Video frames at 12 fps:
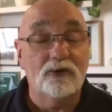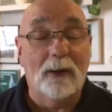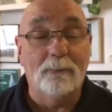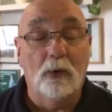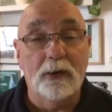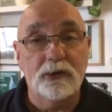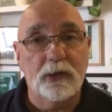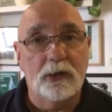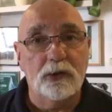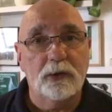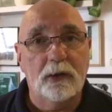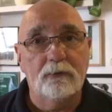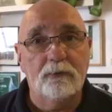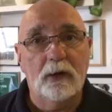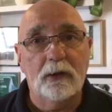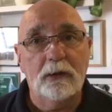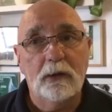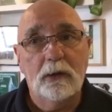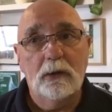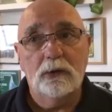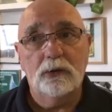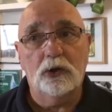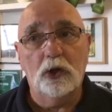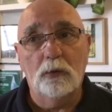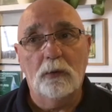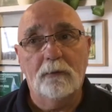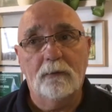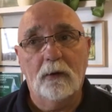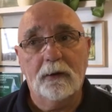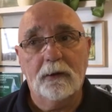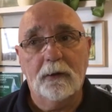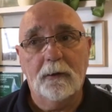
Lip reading: grabbed my attention really to do with like